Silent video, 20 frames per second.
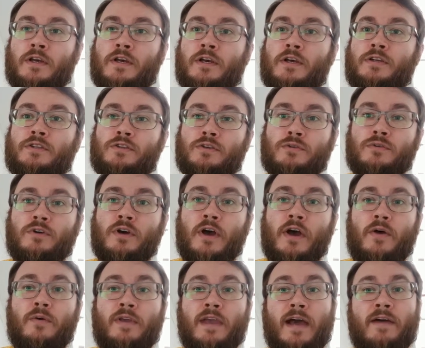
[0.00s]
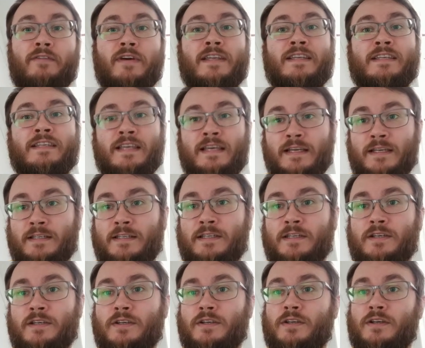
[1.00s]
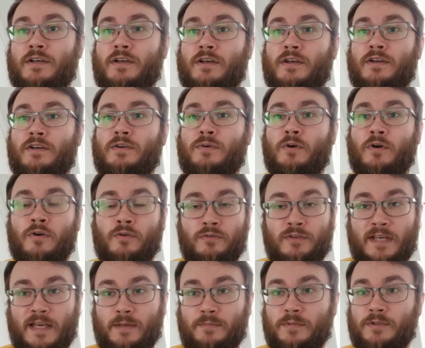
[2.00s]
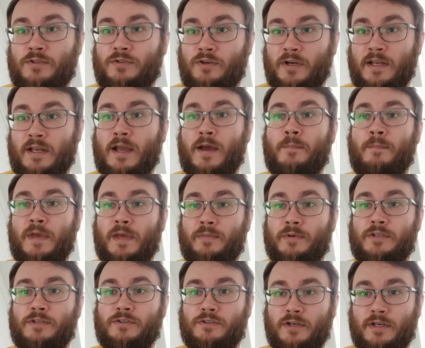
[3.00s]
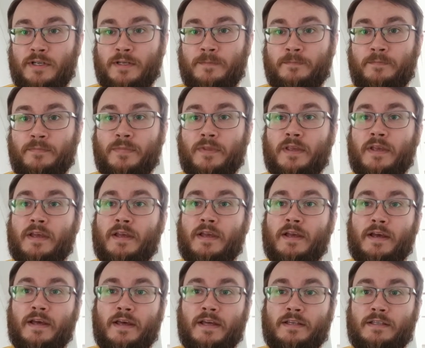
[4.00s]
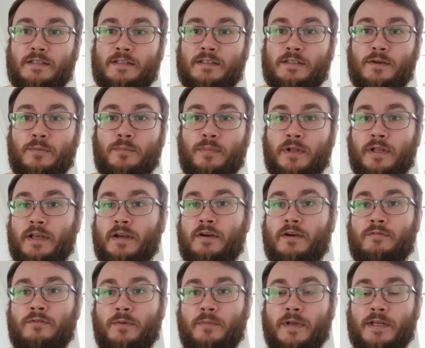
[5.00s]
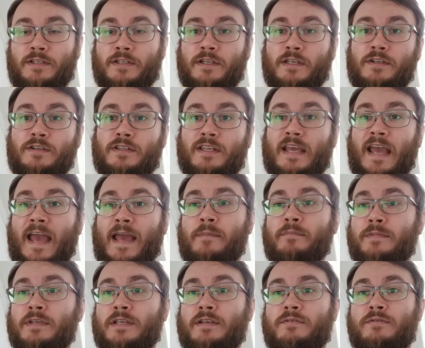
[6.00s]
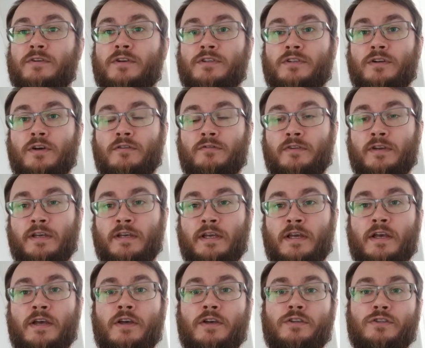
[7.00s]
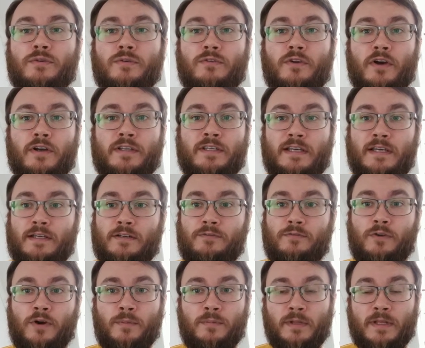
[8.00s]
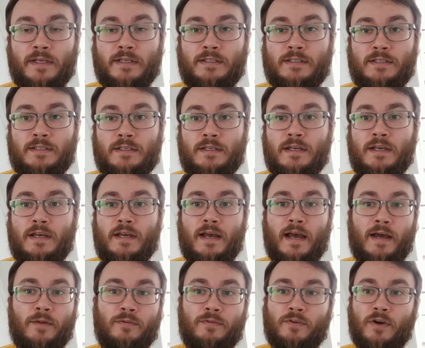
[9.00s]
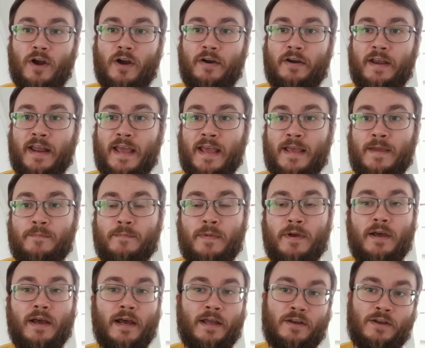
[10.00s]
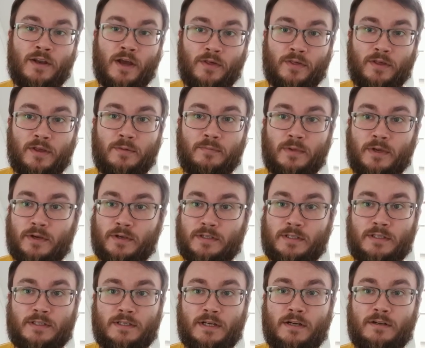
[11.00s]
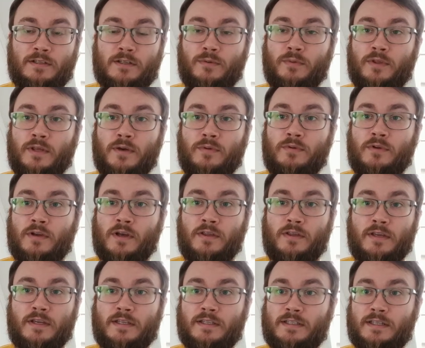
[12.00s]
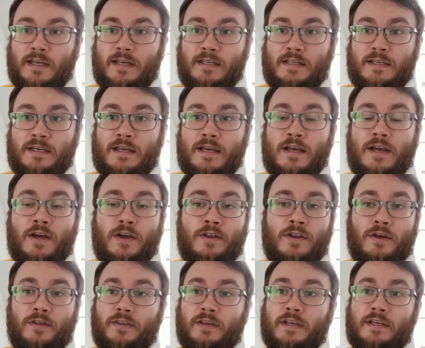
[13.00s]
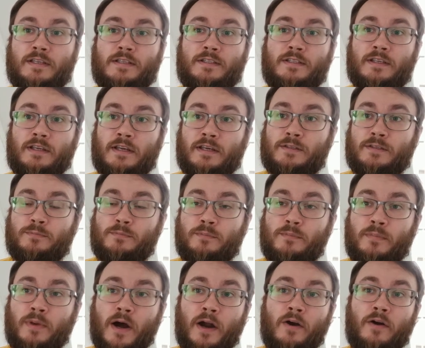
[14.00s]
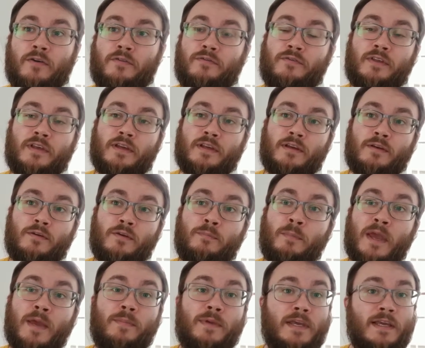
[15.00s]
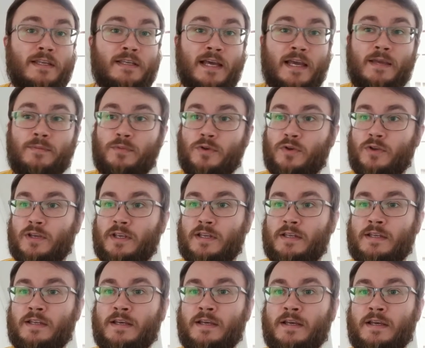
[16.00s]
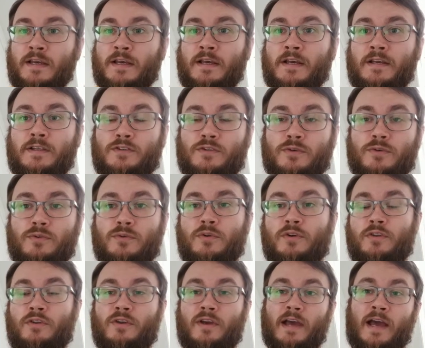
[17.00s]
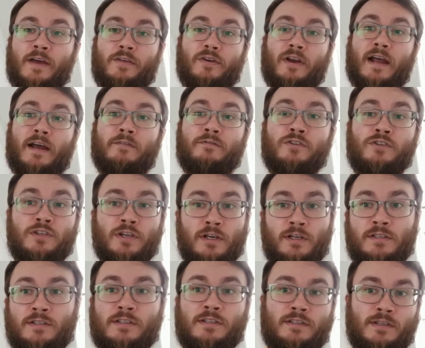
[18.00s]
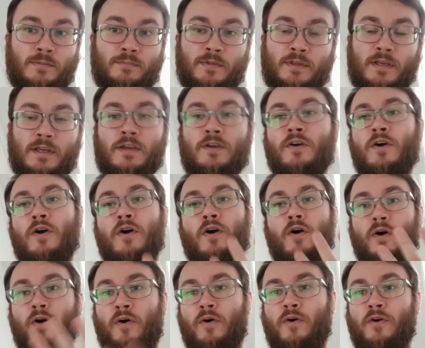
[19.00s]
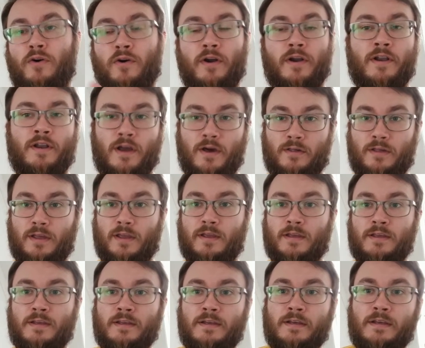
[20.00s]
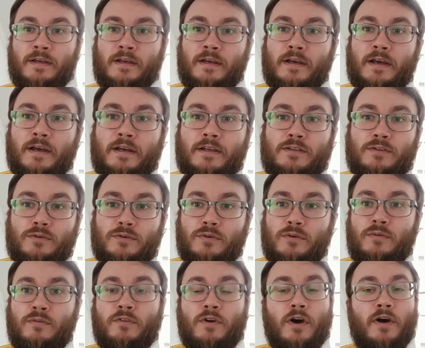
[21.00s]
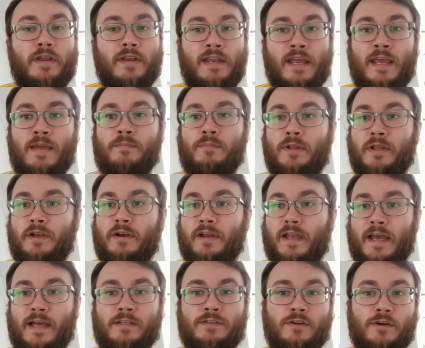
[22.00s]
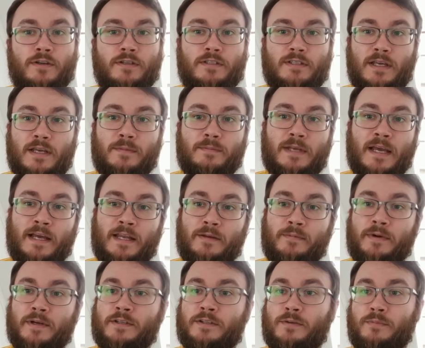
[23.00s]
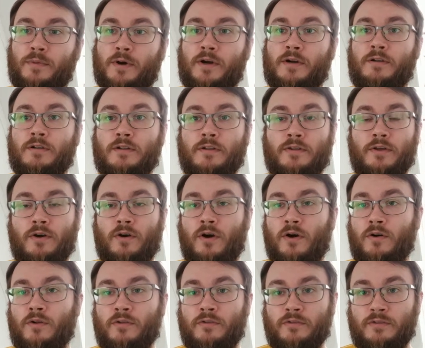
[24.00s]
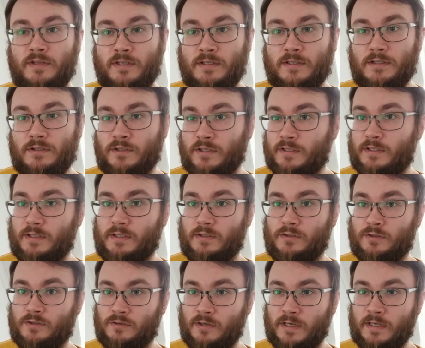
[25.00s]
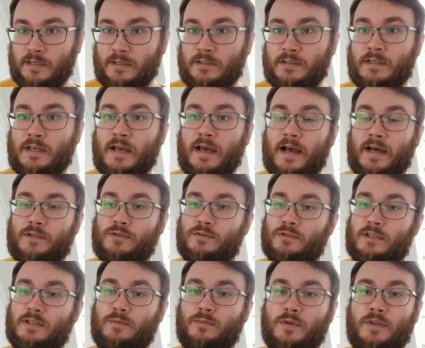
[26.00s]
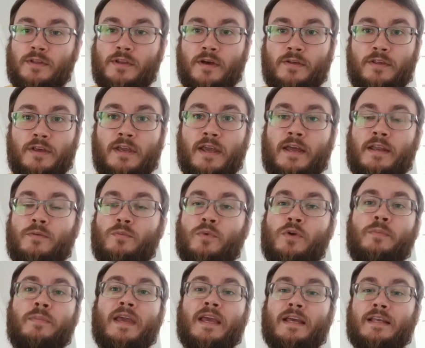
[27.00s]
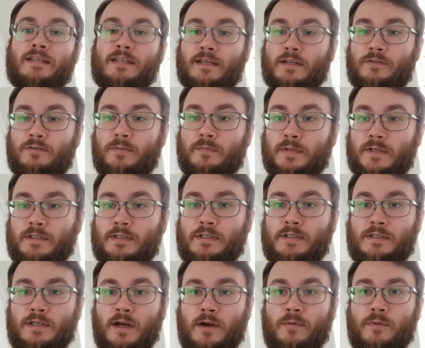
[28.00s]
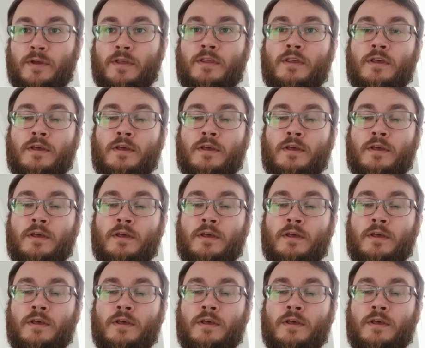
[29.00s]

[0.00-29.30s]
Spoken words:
So we have a dict of type string, maybe string. This is player information. Here's the empty version of it. So we've got dict from list, and we've got our name and nothing because it starts out without nothing inside it. Nothing is part of the maybe type union. So you either have just something or nothing. So you've got name, player, cast, concept, anima, and supernal. They're all just these strings associated with nothing, and we'll make a dict from this to start with.